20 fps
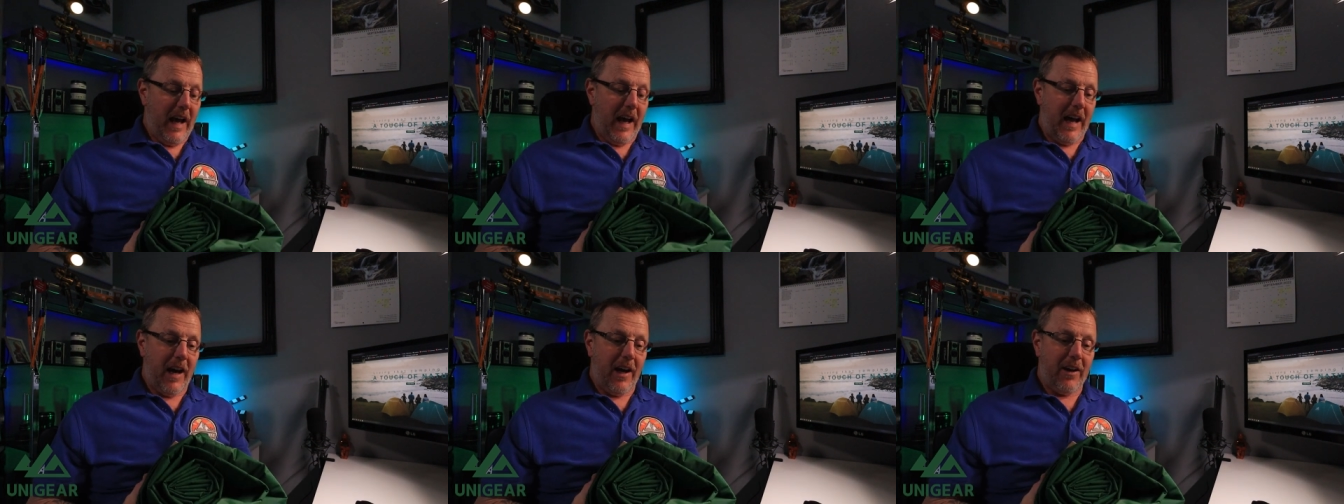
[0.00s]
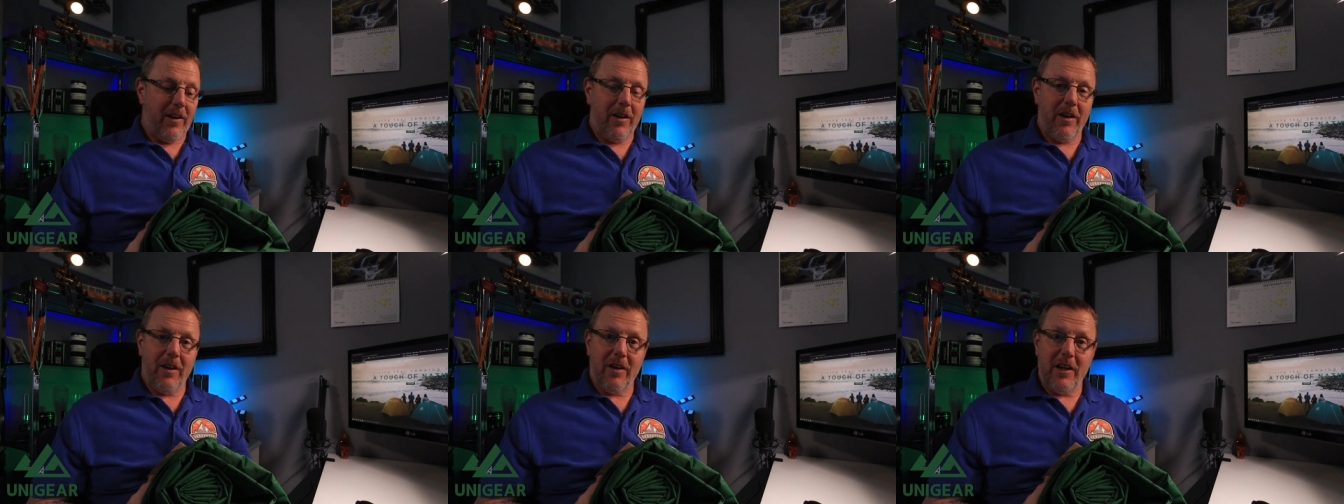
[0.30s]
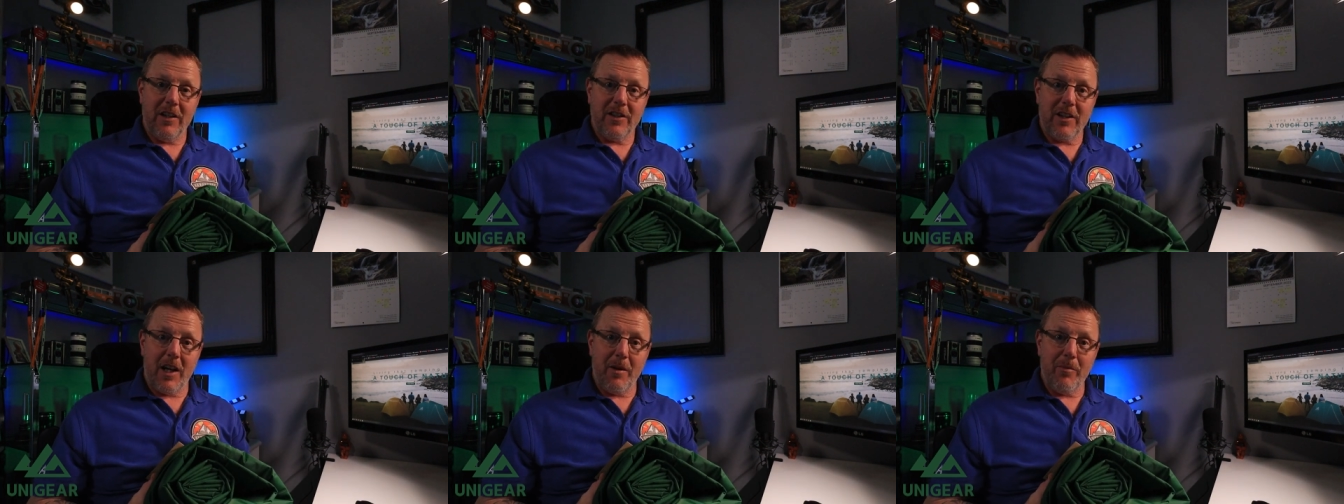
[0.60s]
And uh,
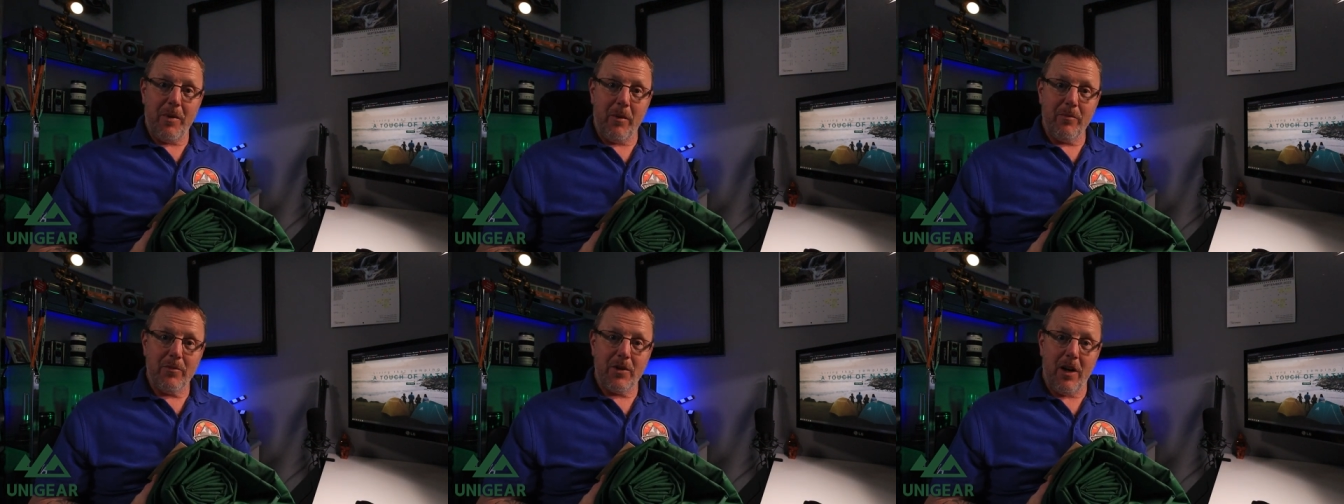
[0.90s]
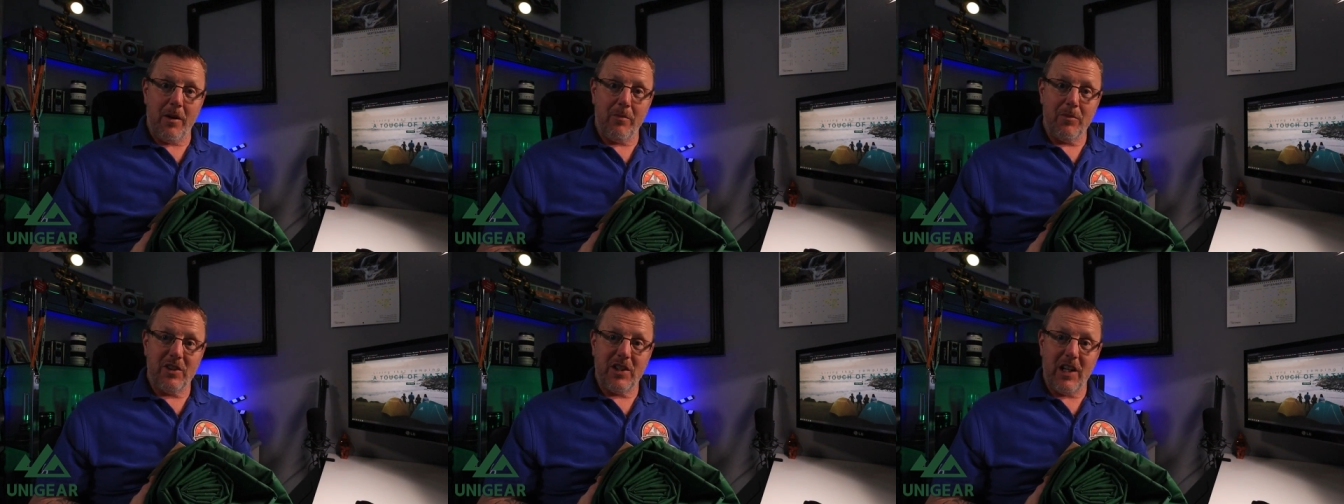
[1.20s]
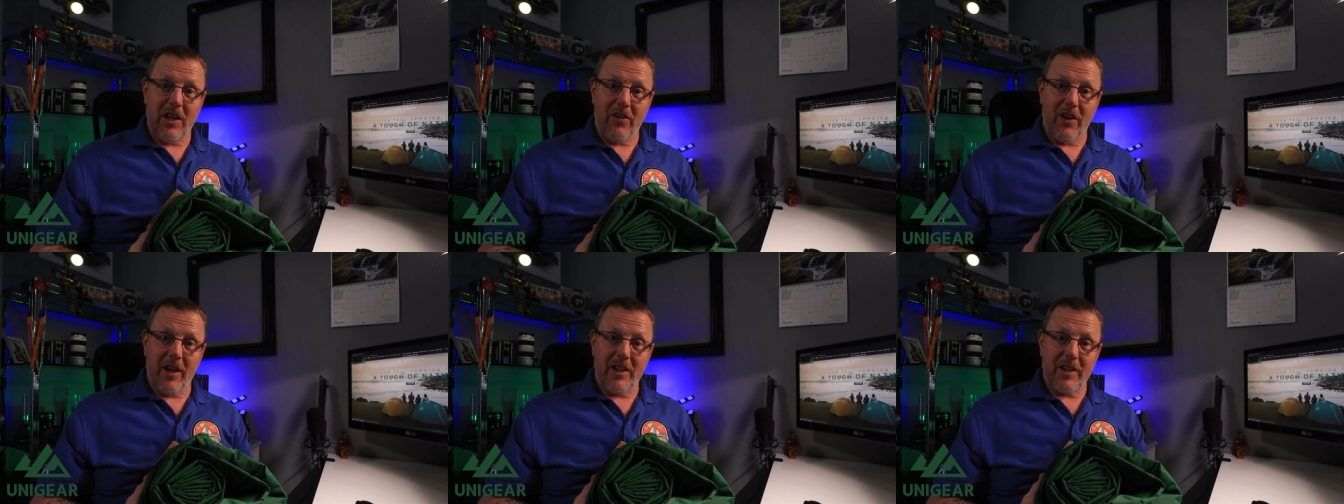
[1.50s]
let's get it pumped up and
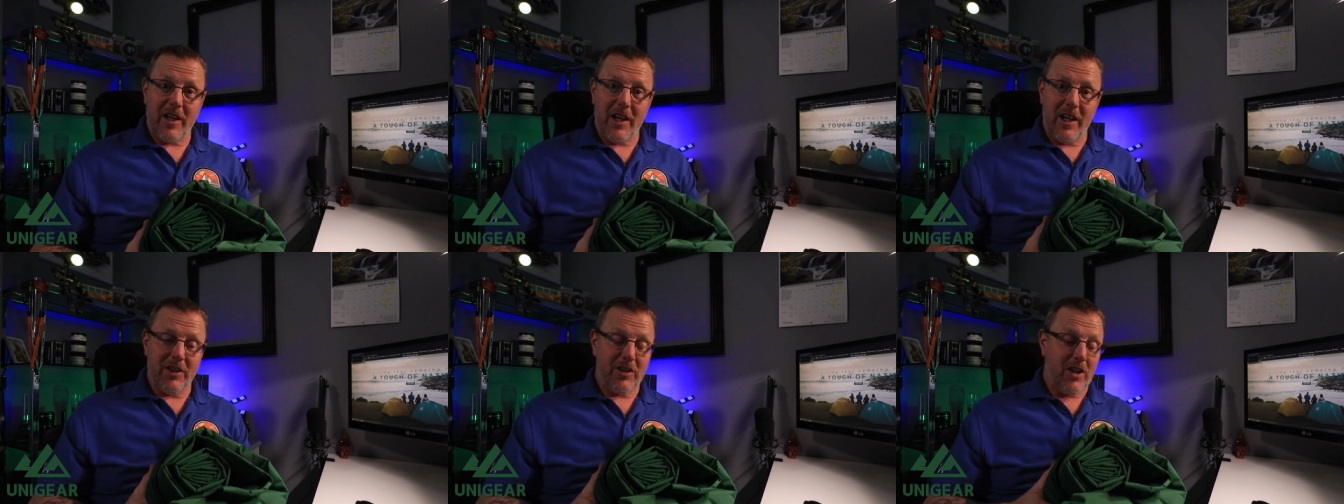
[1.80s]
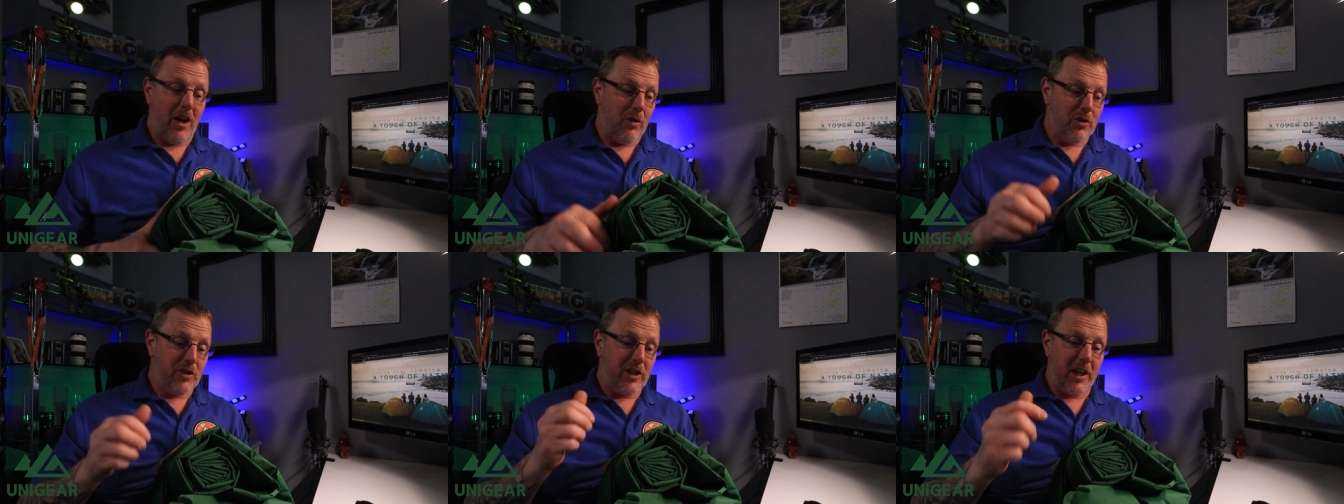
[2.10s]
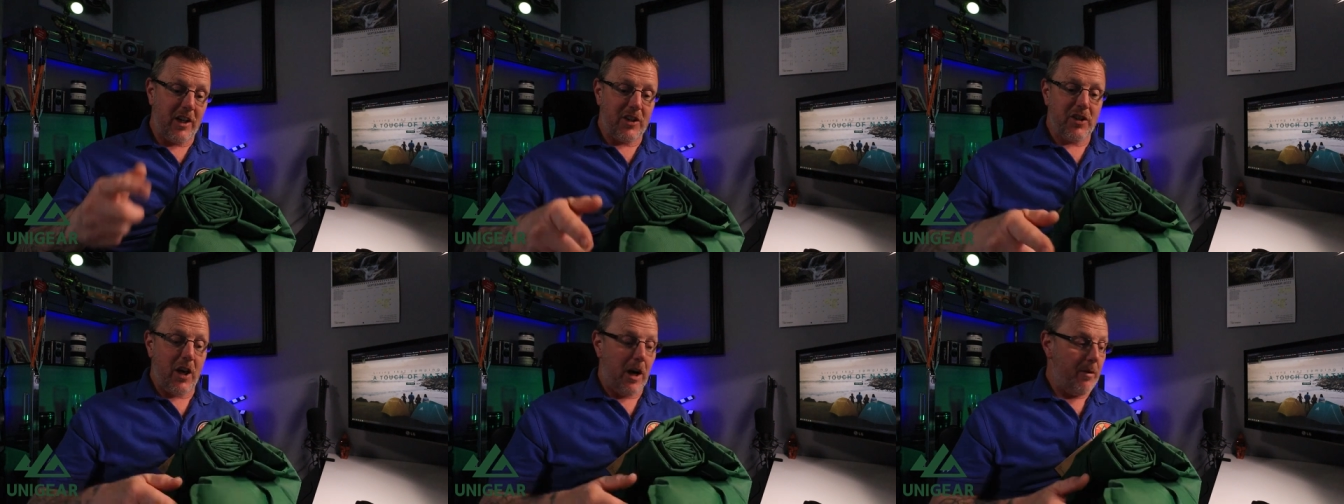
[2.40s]
see how long it takes. I'll
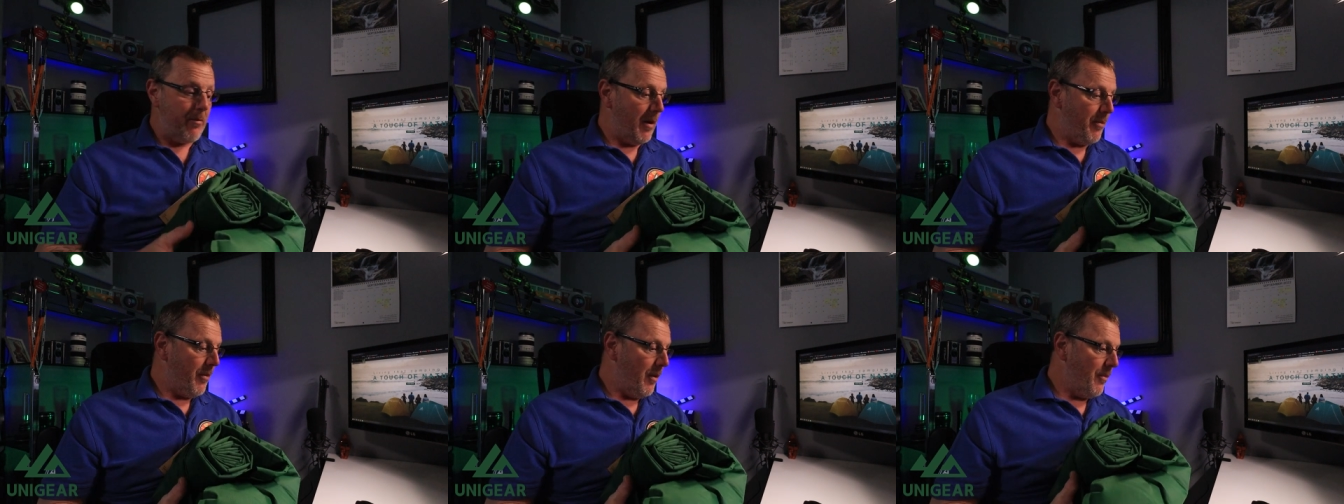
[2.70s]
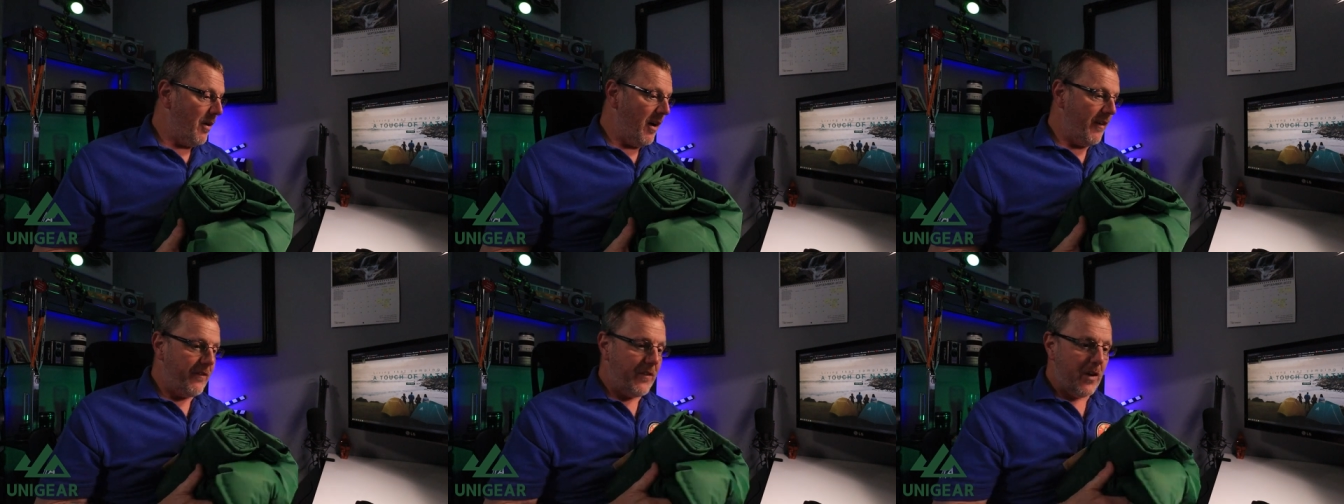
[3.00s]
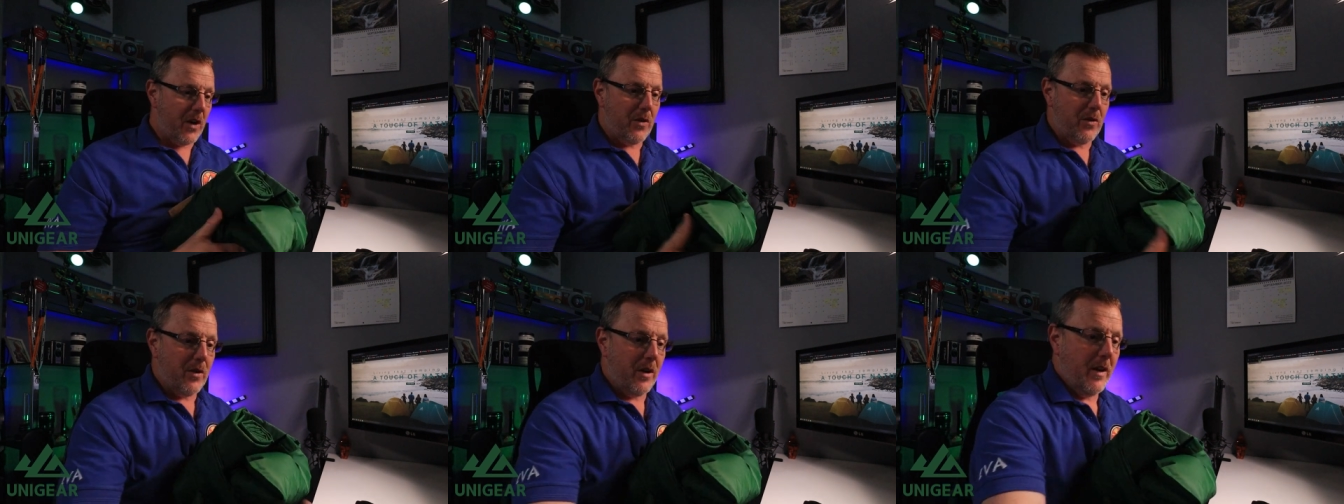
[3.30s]
set the timer up on my
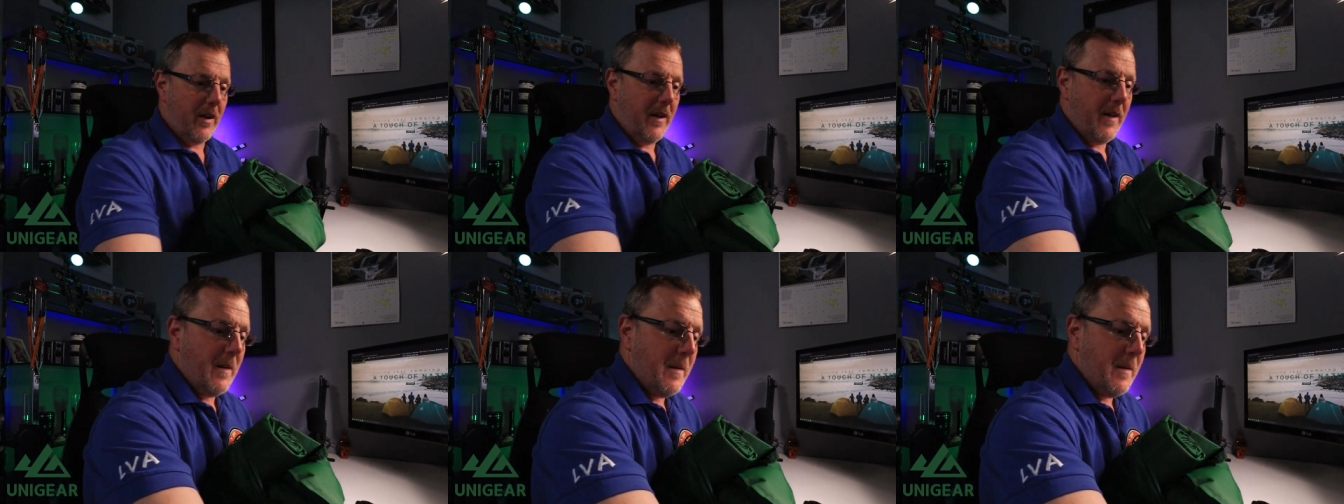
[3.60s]
phone.